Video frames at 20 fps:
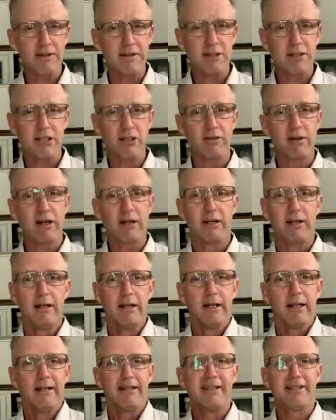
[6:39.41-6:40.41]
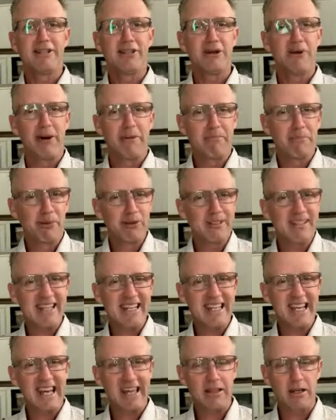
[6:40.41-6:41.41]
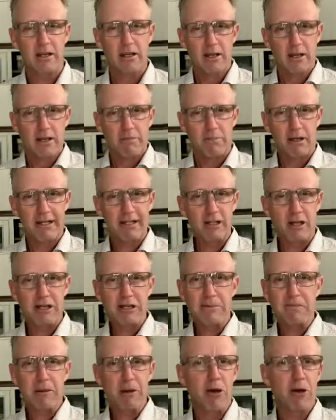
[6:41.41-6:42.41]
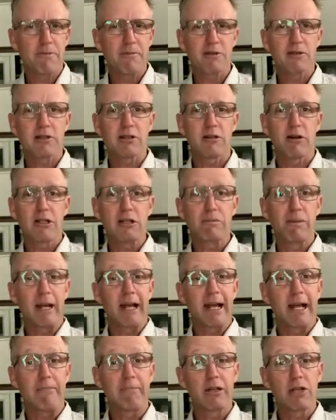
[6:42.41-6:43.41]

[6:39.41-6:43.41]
that you aren't put together by God's purpose and God's plan,